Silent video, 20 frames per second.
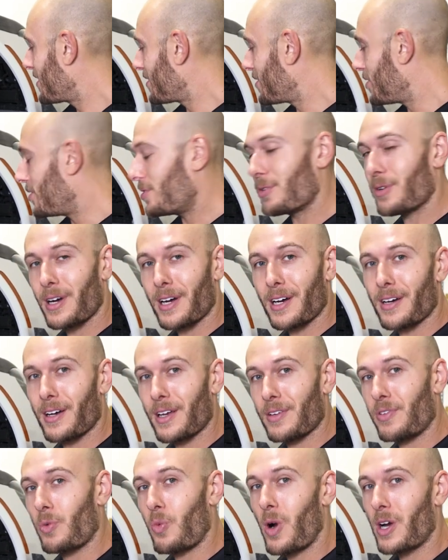You, uh,
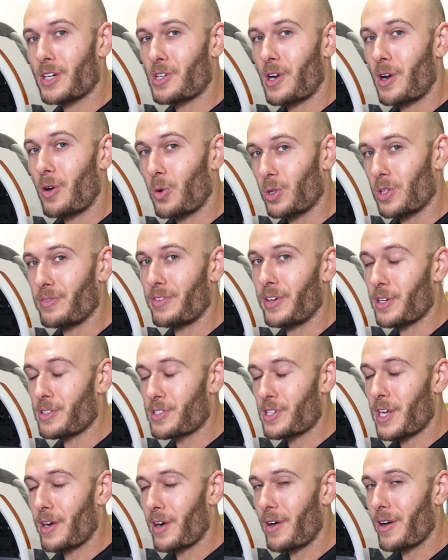if you watch our older videos,
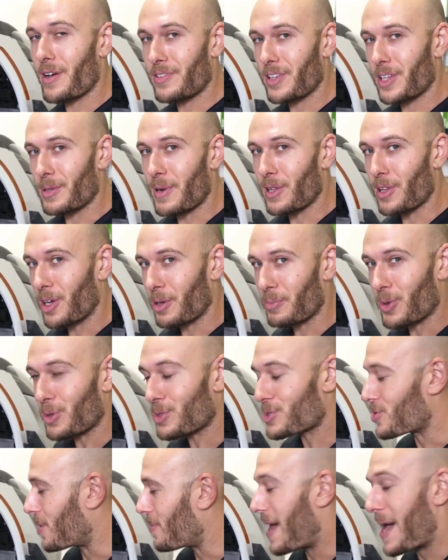you know how I feel about lug
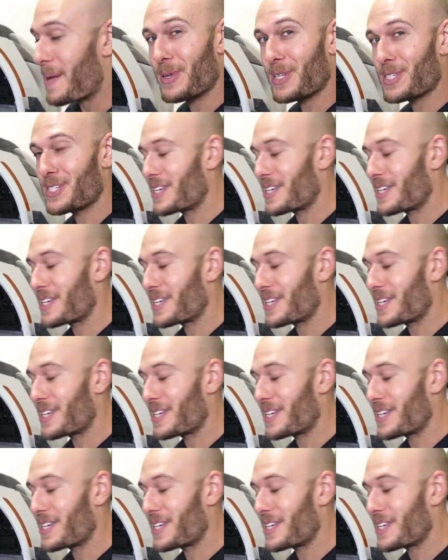bolts, so I'm happy to